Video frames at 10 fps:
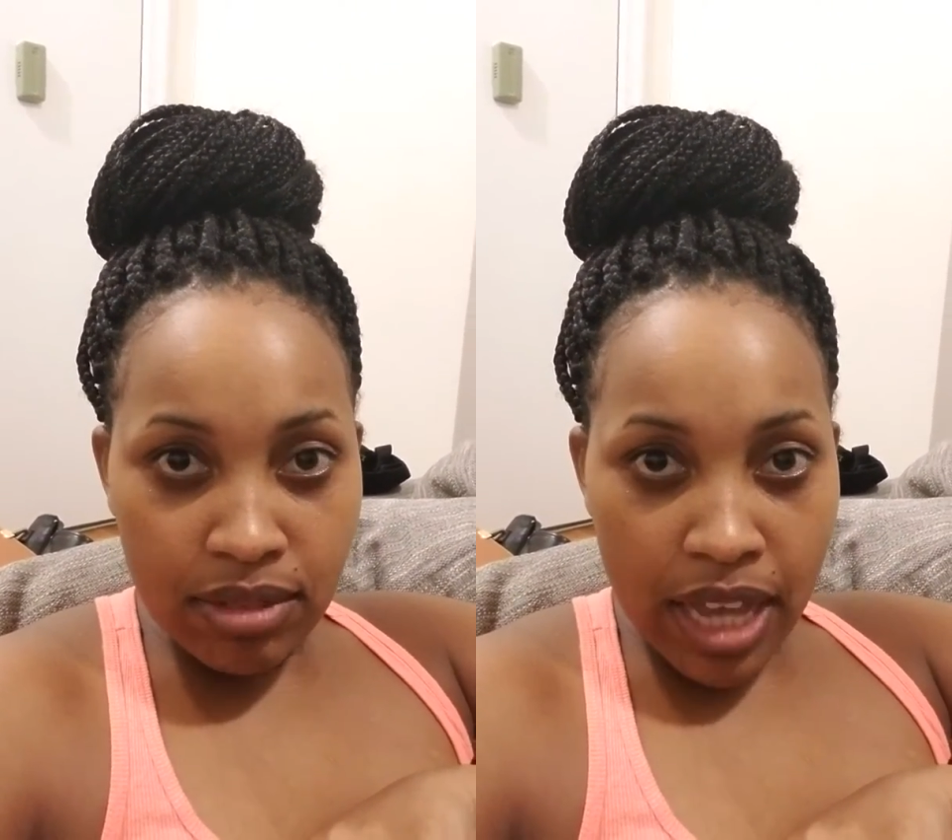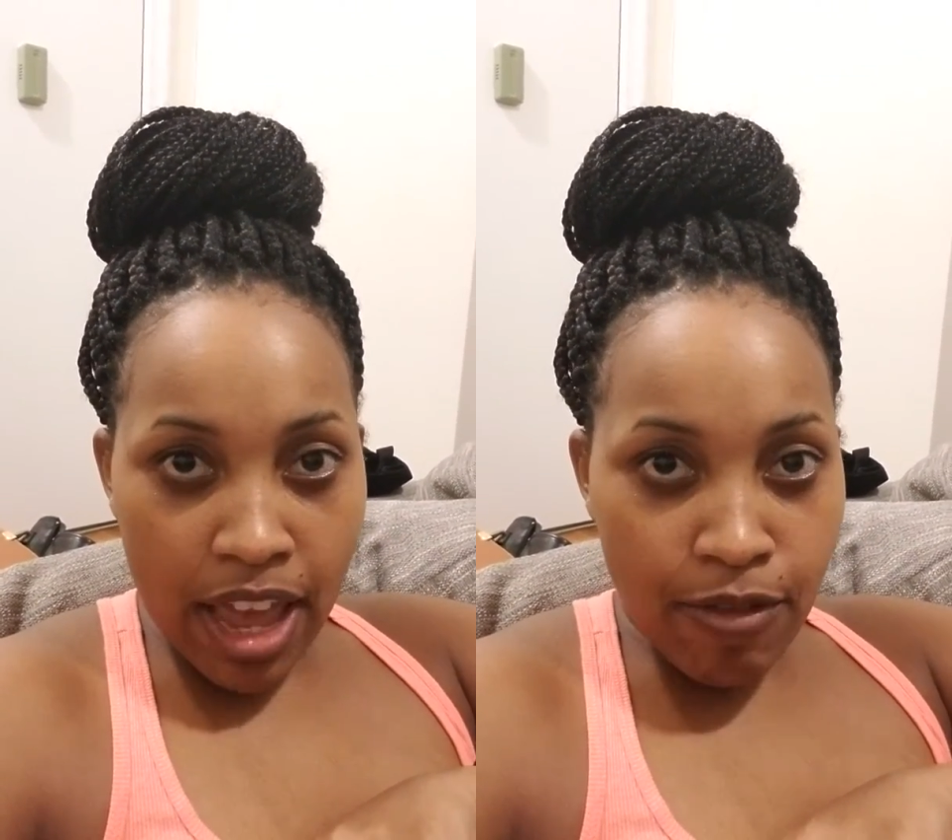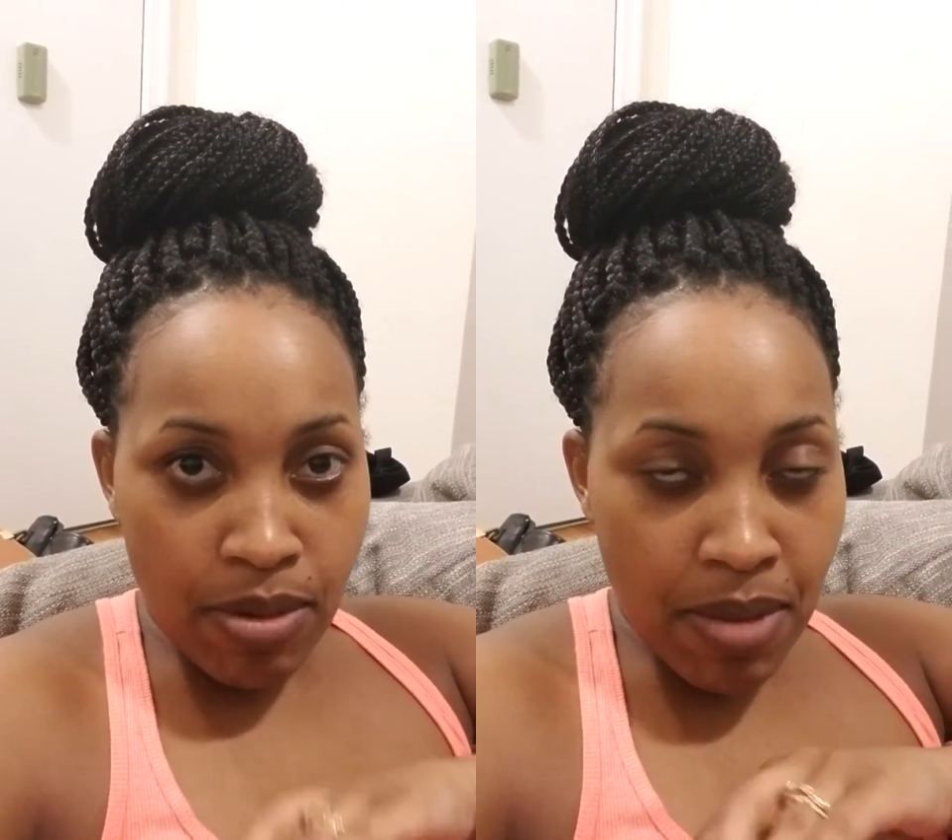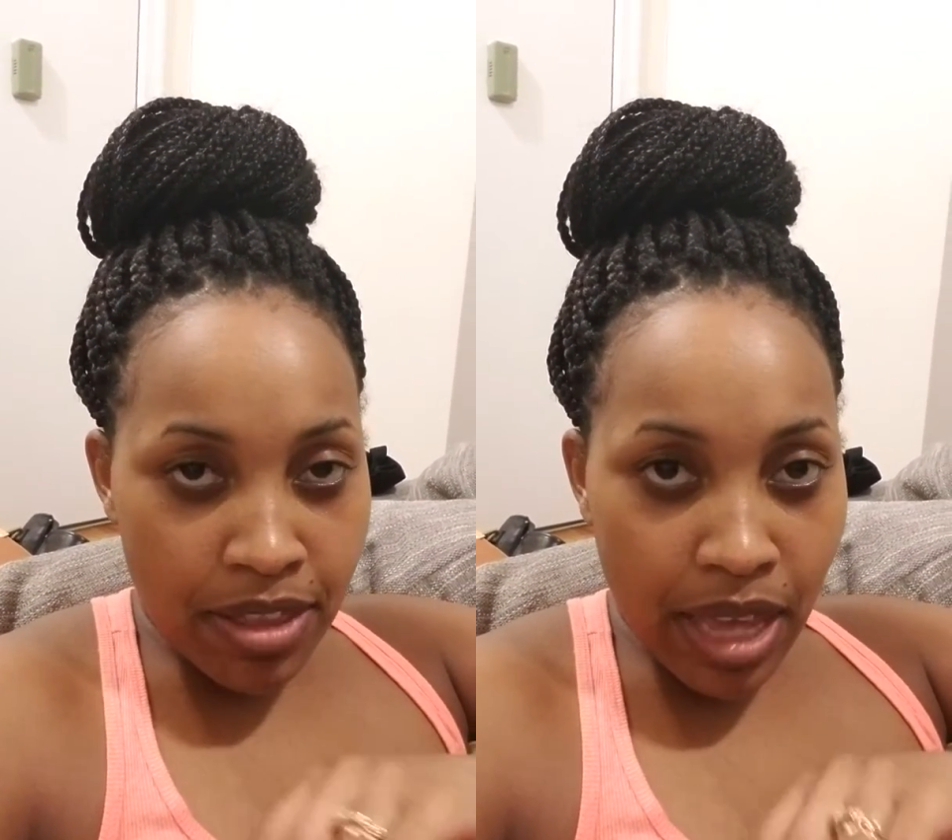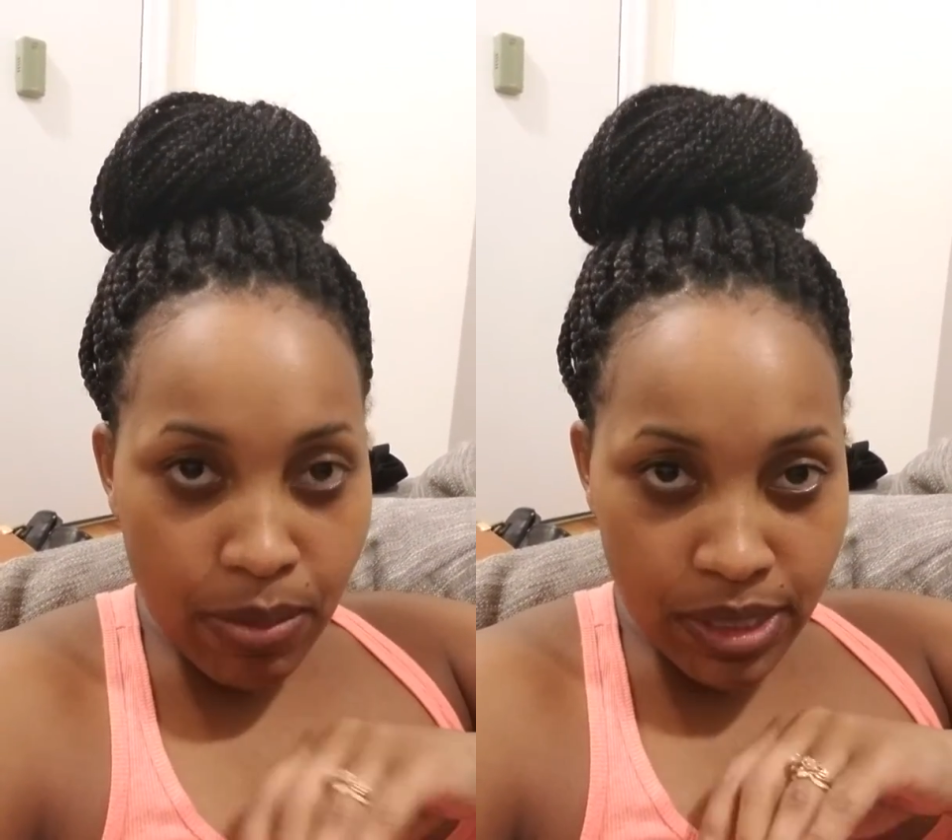every
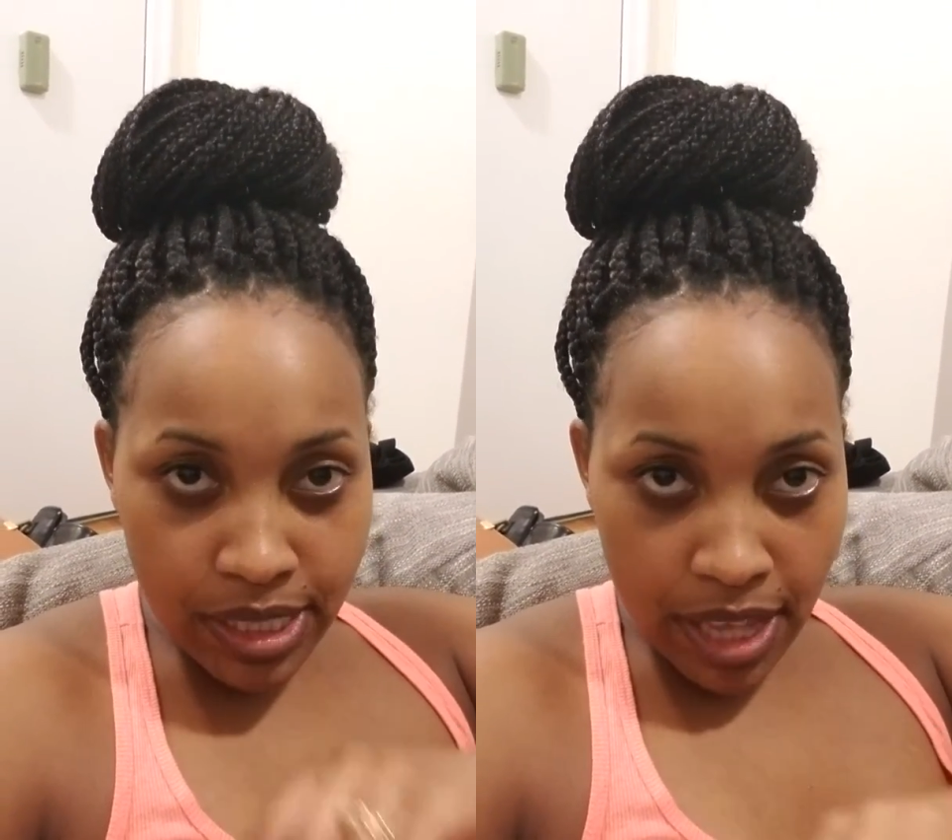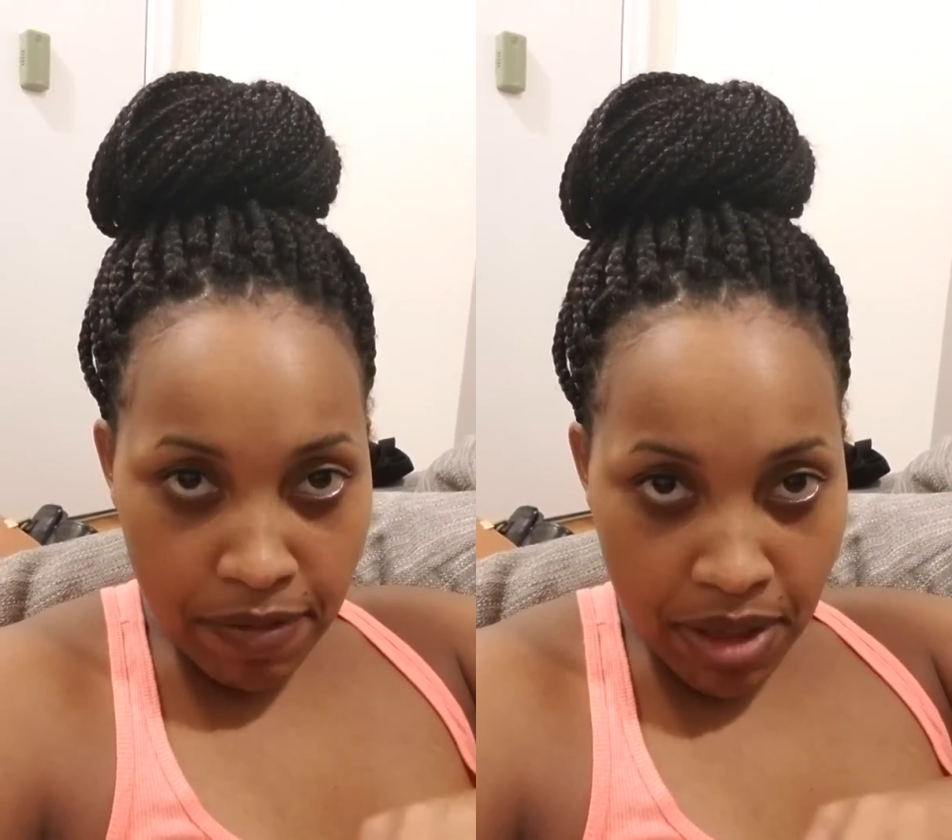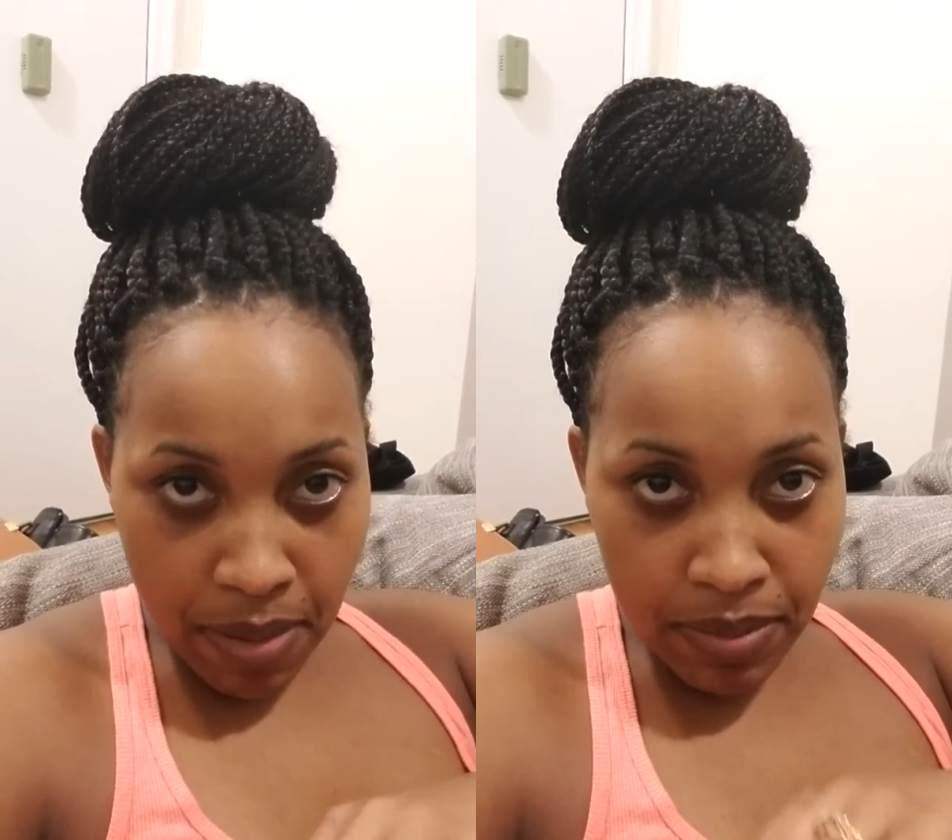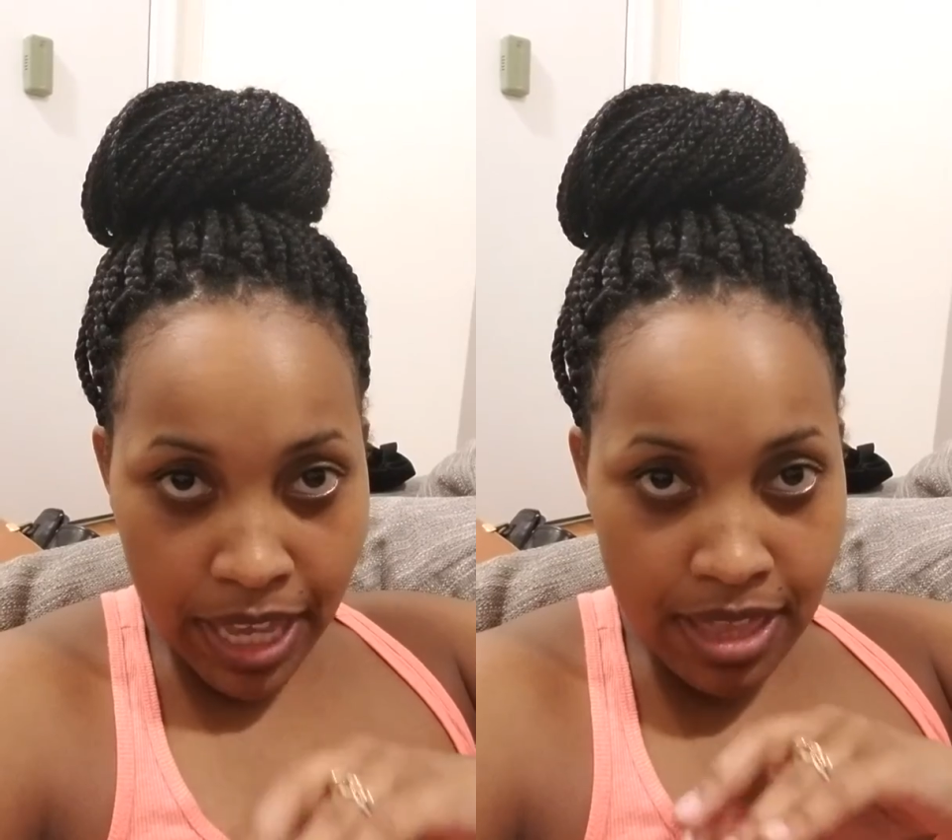month I would save up like